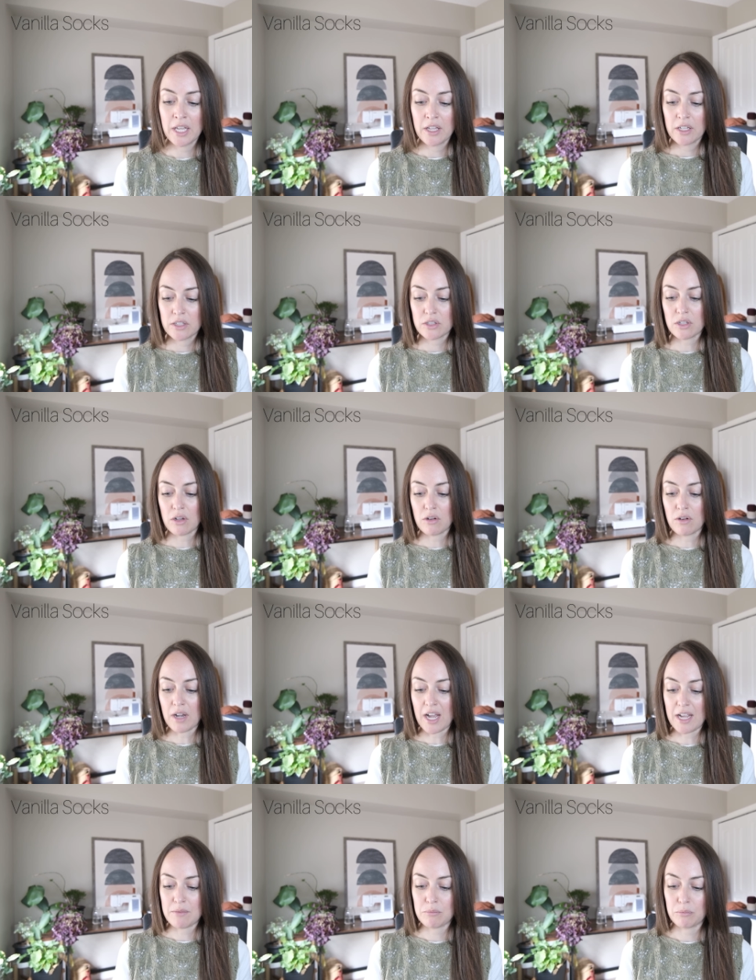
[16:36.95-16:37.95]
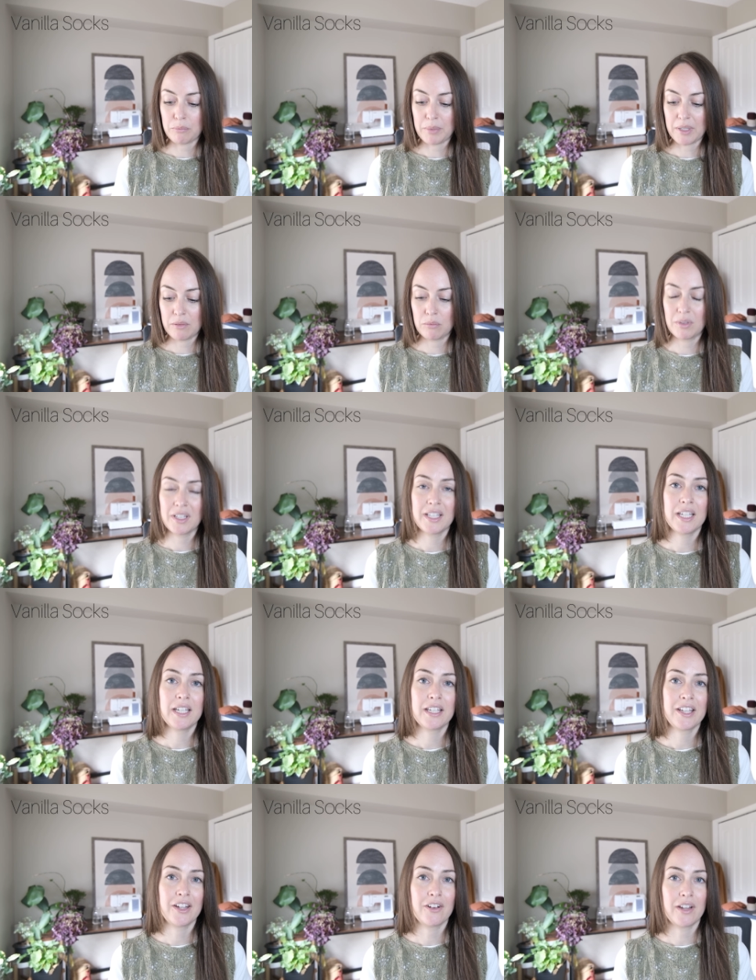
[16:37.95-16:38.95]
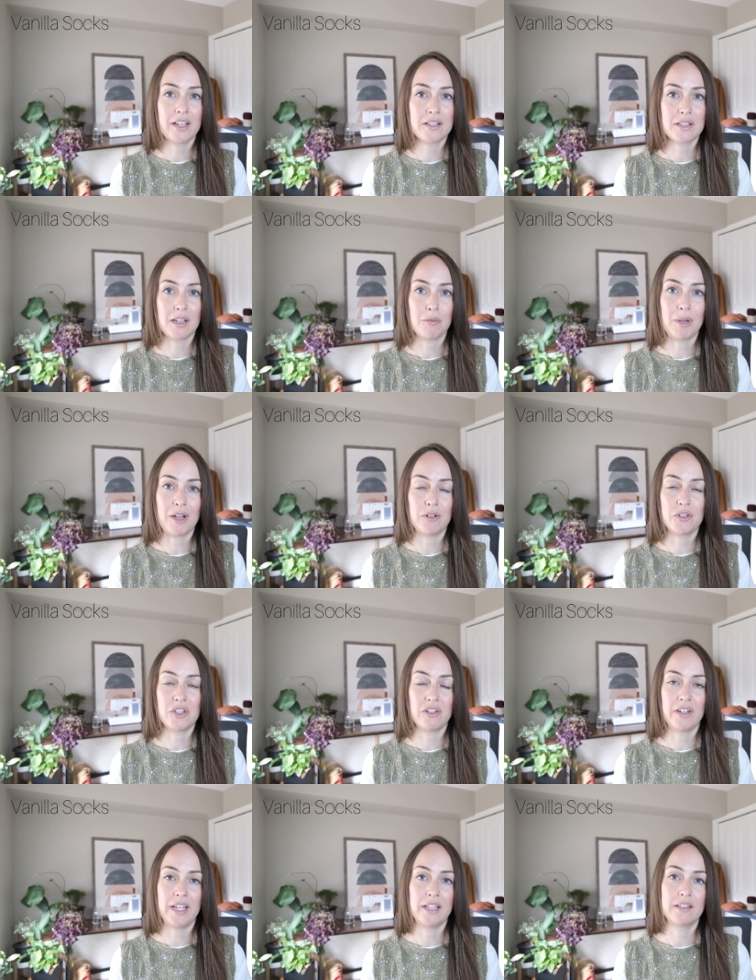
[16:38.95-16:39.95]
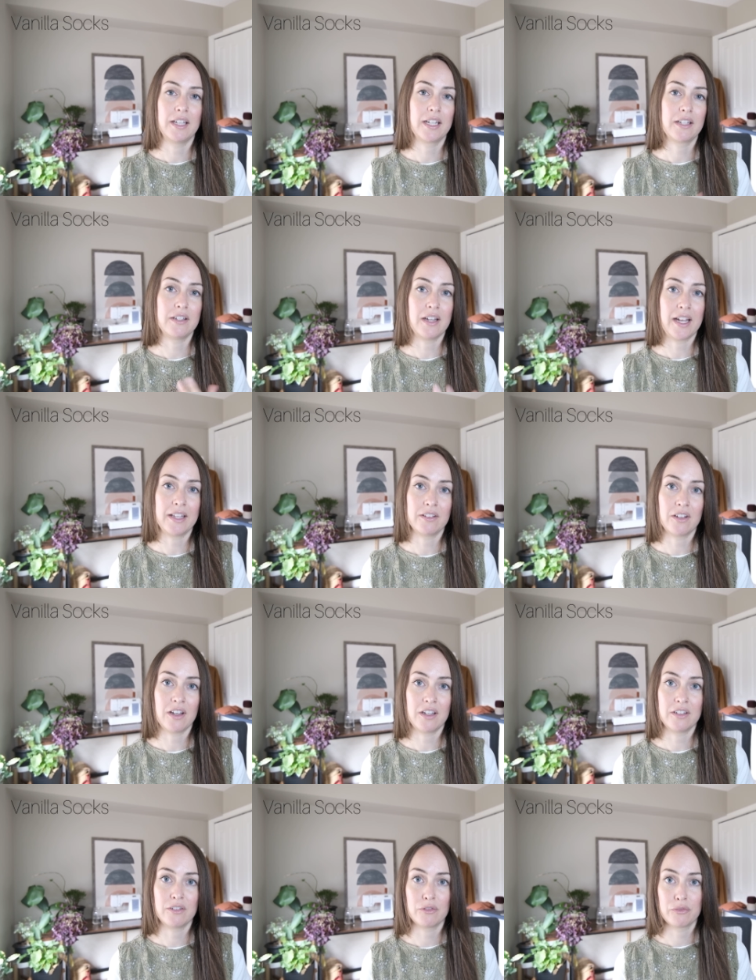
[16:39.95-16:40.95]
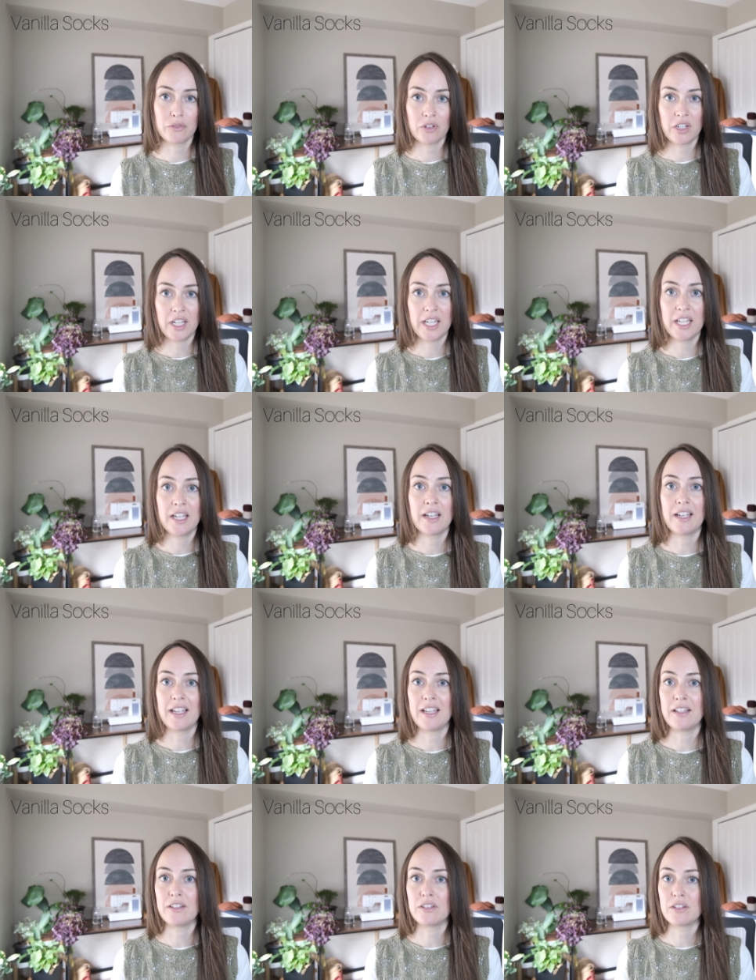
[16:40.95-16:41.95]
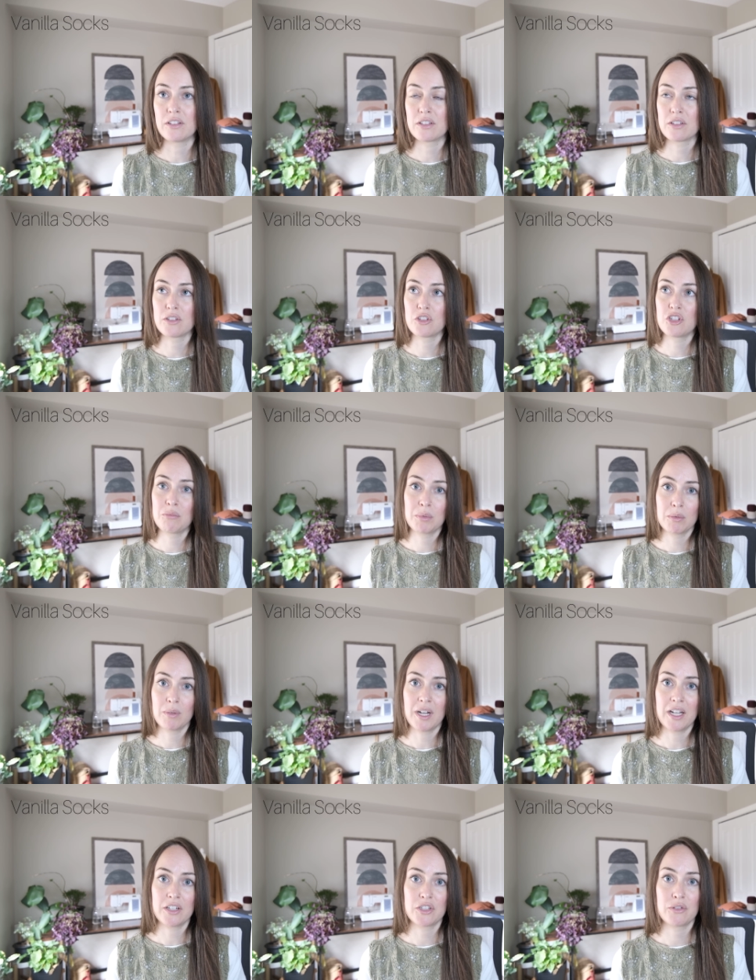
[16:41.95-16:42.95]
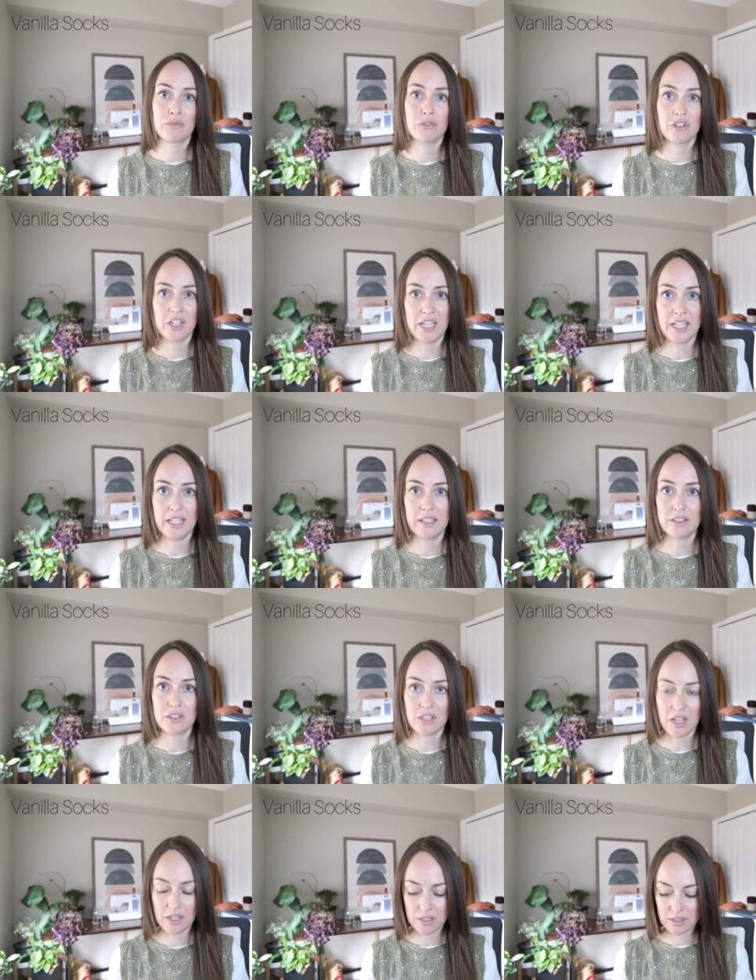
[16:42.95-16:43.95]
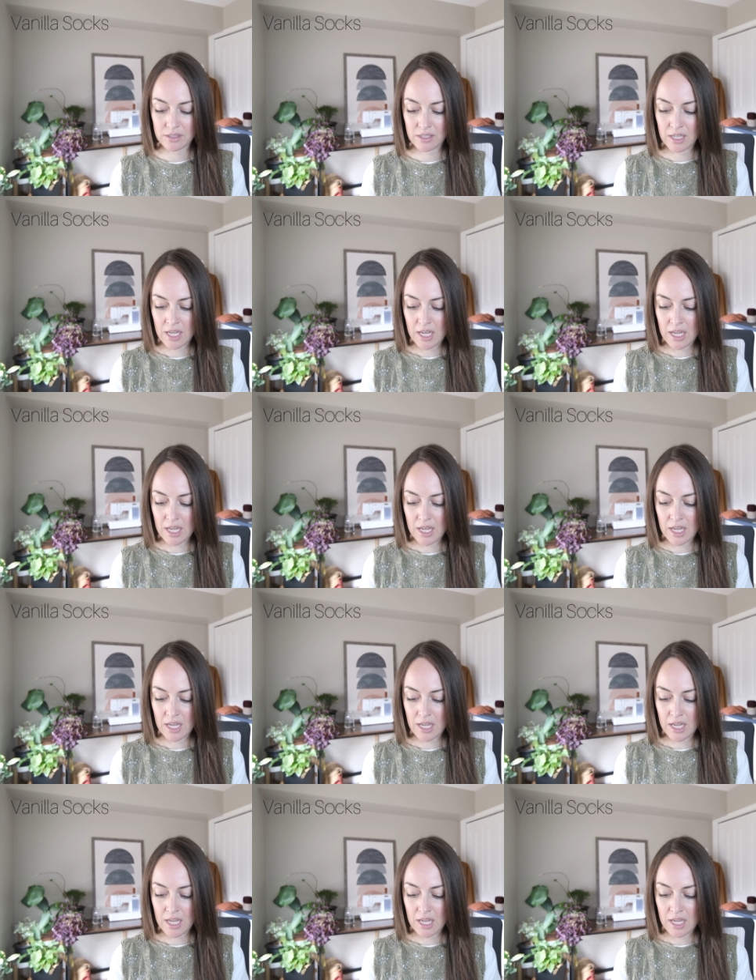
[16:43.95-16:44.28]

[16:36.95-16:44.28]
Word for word: So I've been really curious about doing like nylon free and superwash free socks,